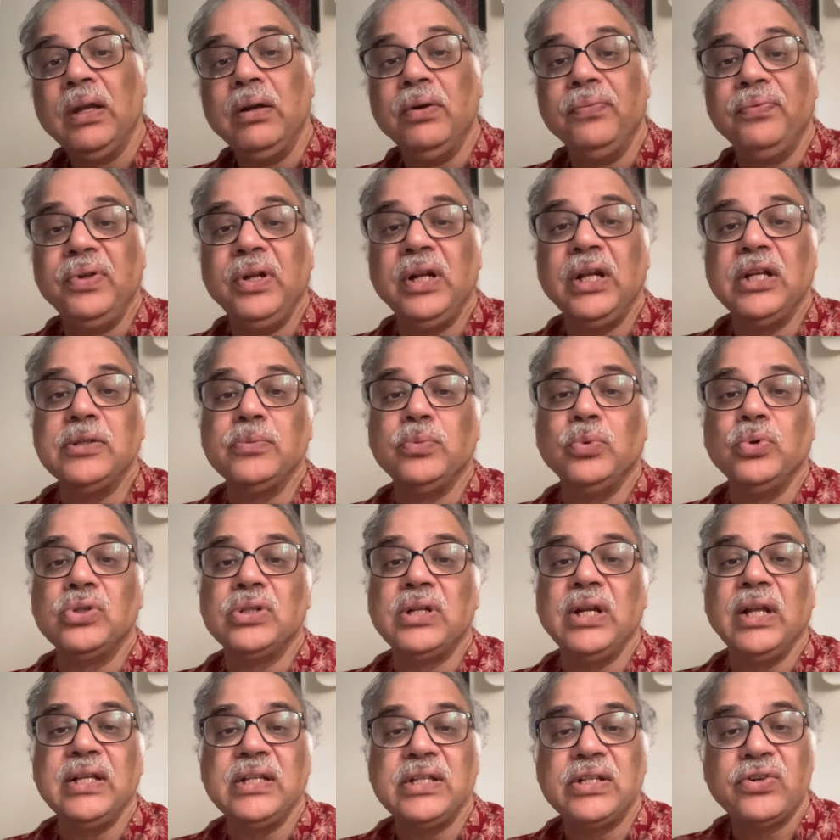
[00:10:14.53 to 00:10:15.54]
finance books
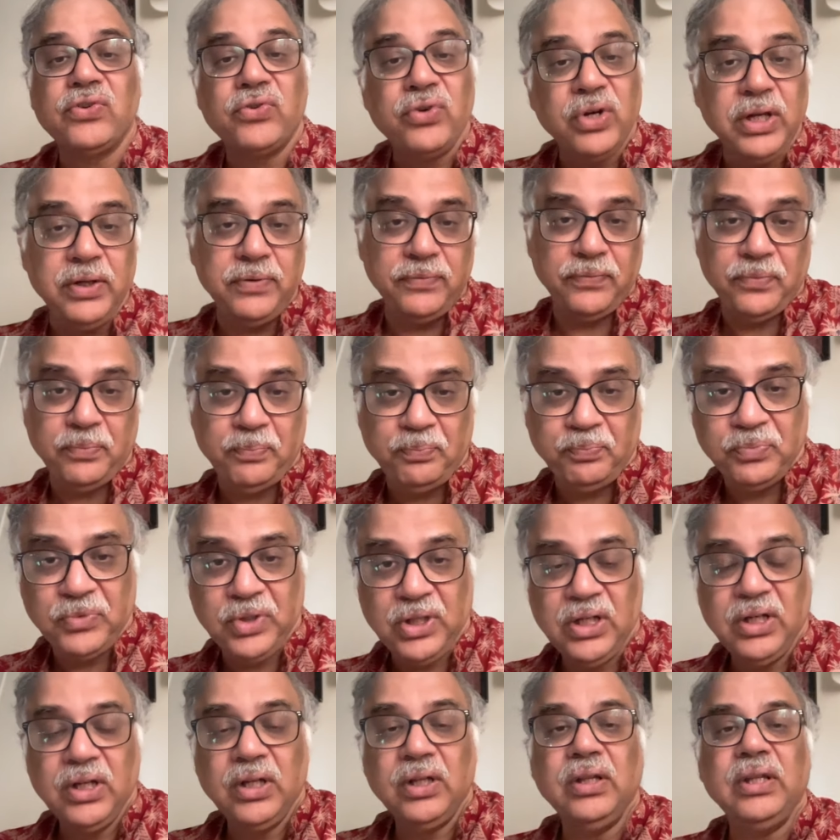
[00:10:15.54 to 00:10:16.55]
like Streve,
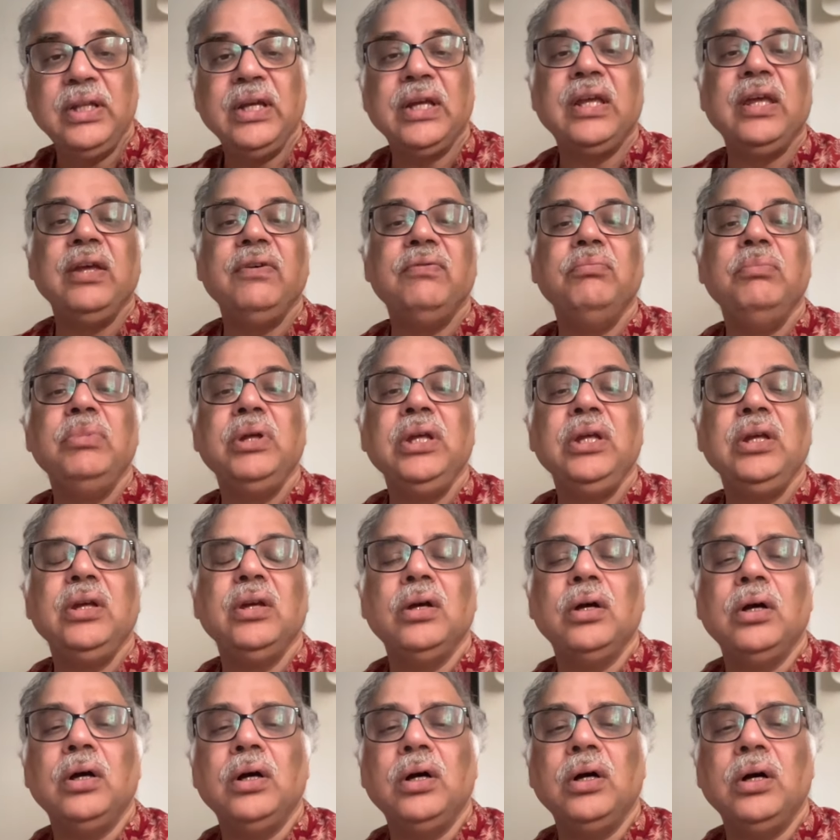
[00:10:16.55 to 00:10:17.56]
they give me
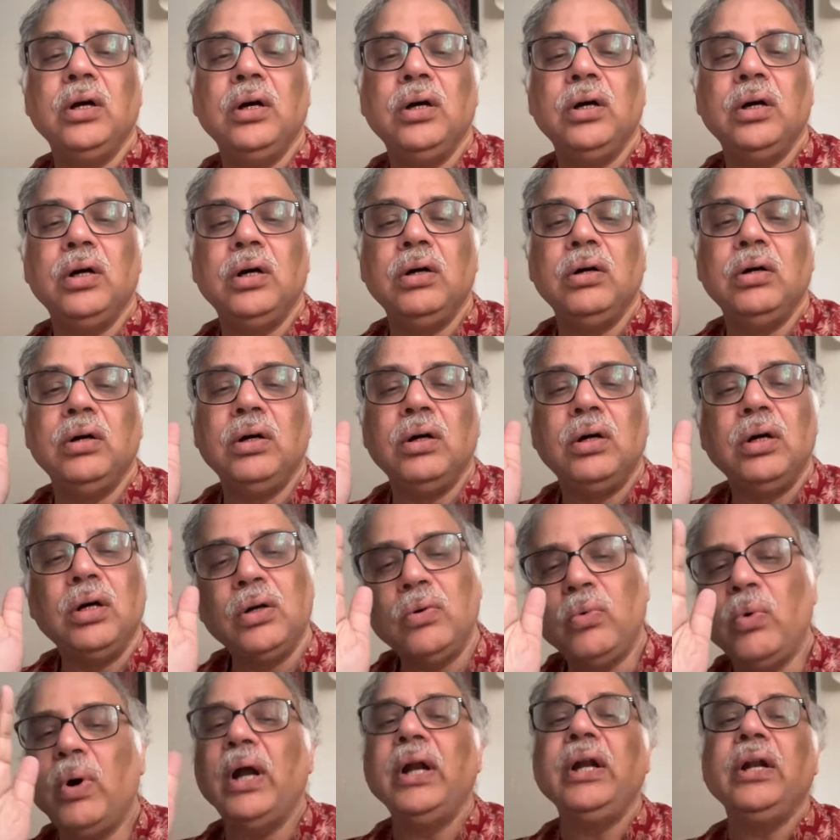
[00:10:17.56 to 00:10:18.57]

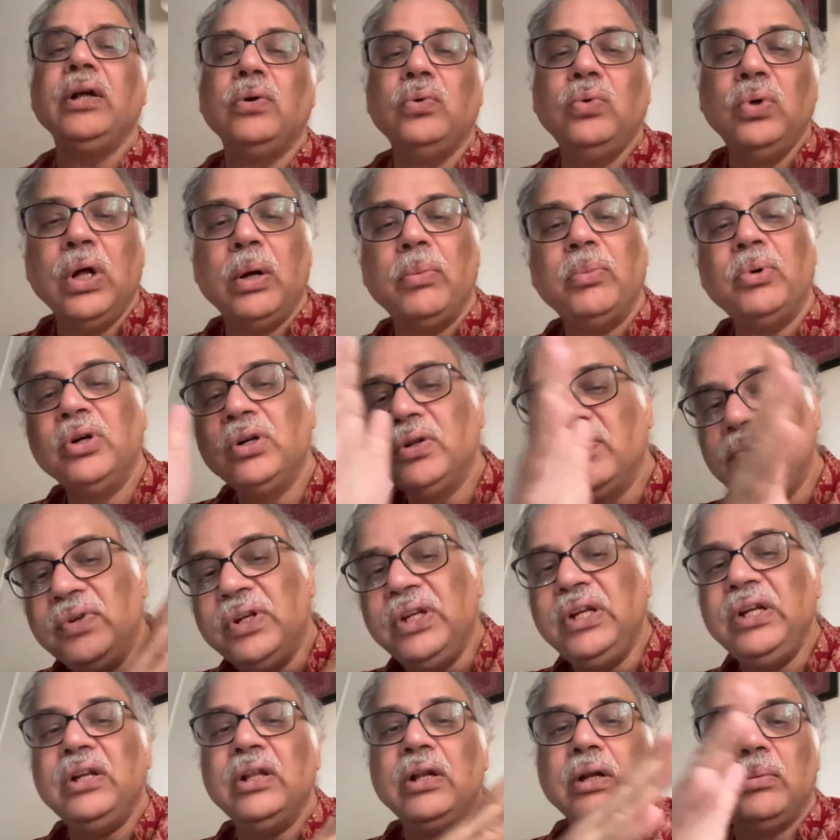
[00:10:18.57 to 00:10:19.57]
quite a good amount of
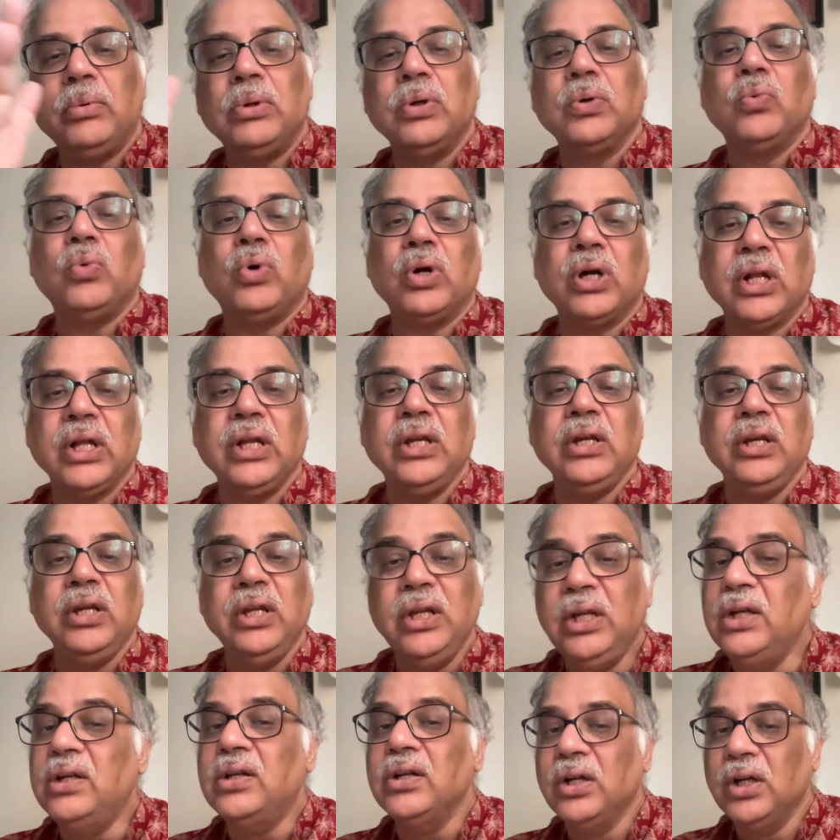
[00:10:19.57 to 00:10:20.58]
detail about what I
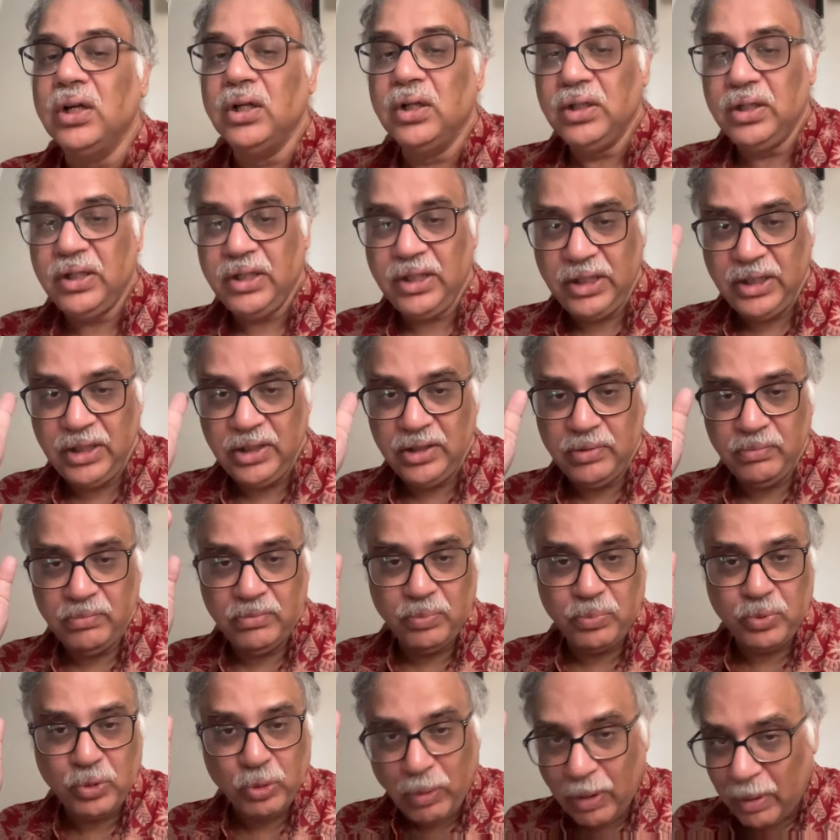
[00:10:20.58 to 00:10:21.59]
need
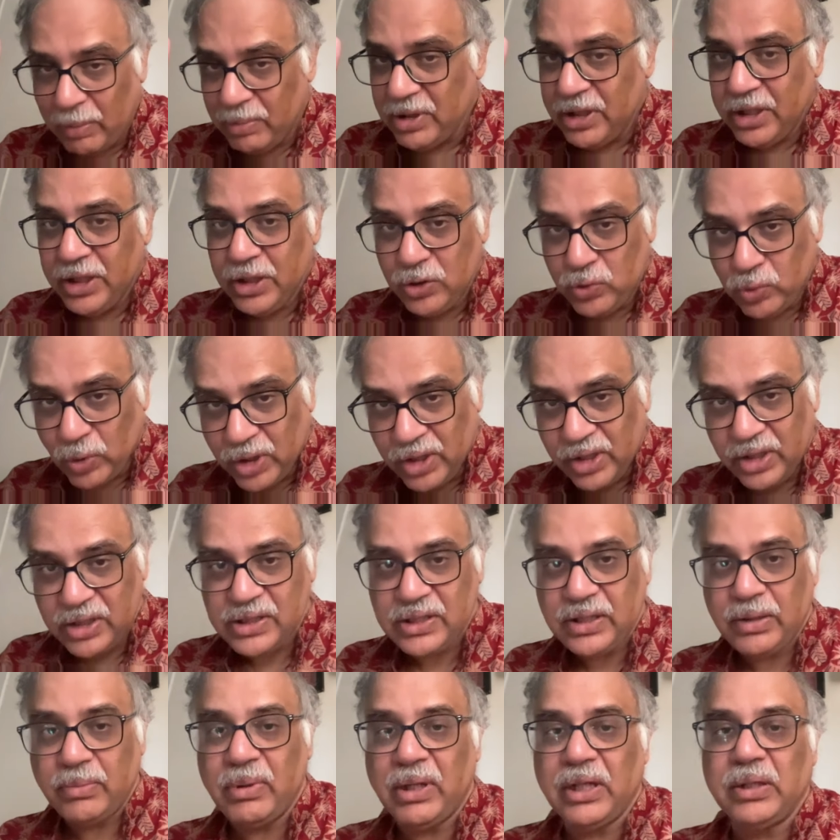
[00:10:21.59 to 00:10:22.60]
in probability to
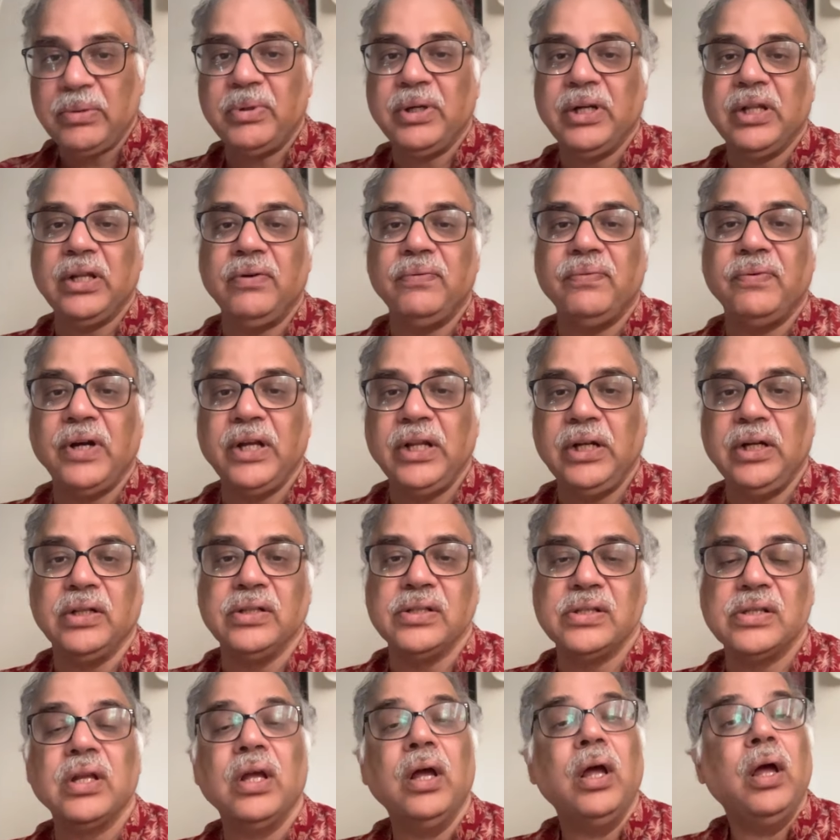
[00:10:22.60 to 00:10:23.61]
understand mathematical
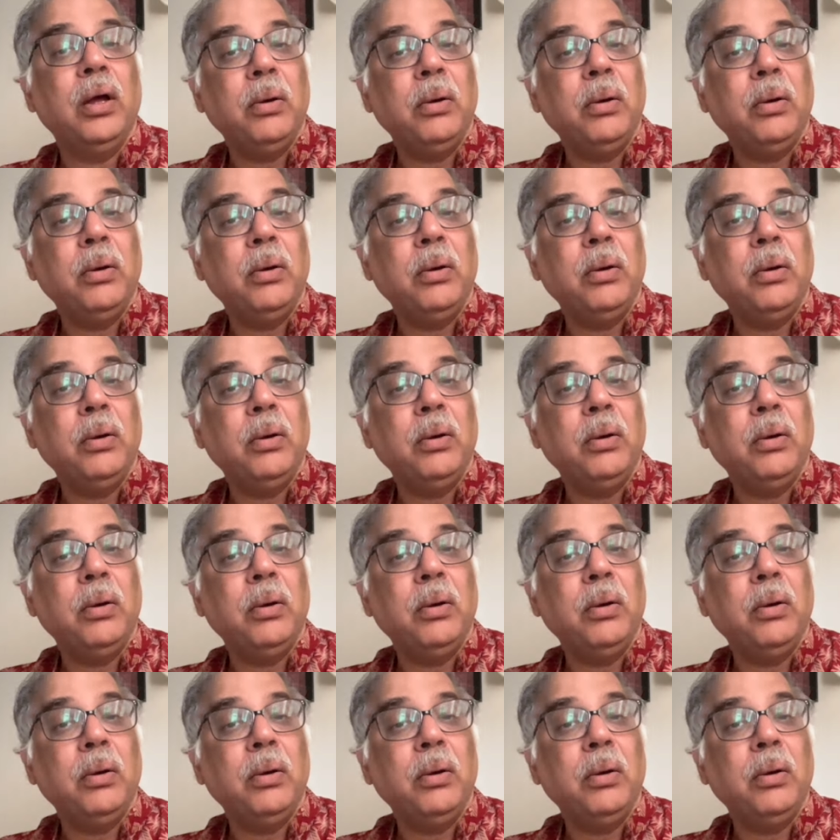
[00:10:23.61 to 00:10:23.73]
finance.